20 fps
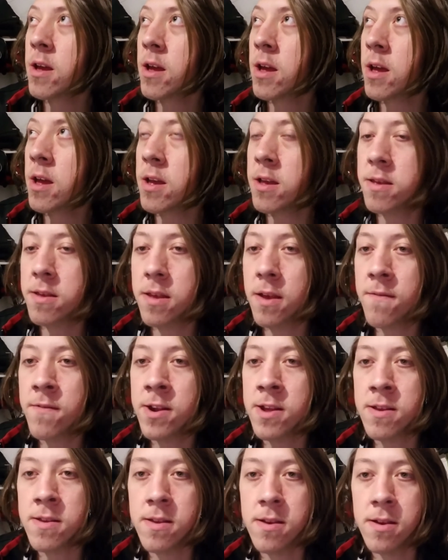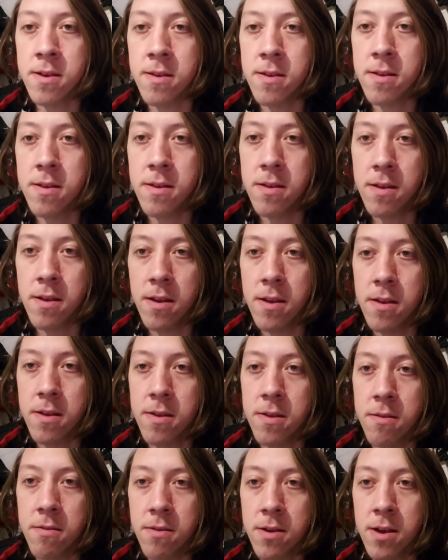ace 7, ace 6, ace
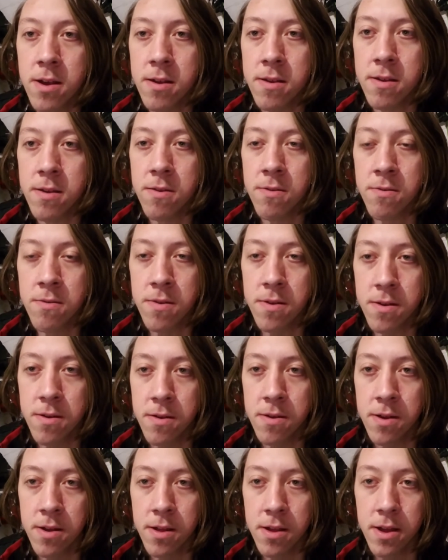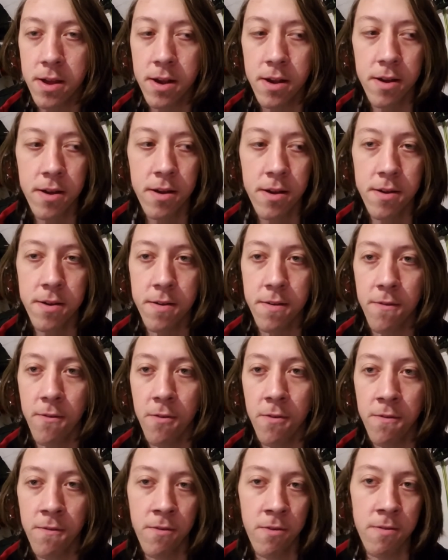3, ace 2 suited can just
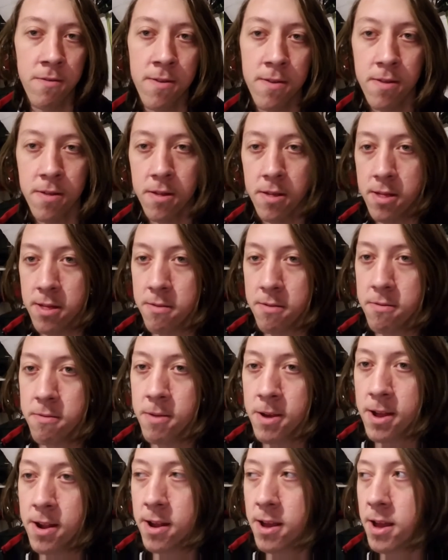fold versus the three bet.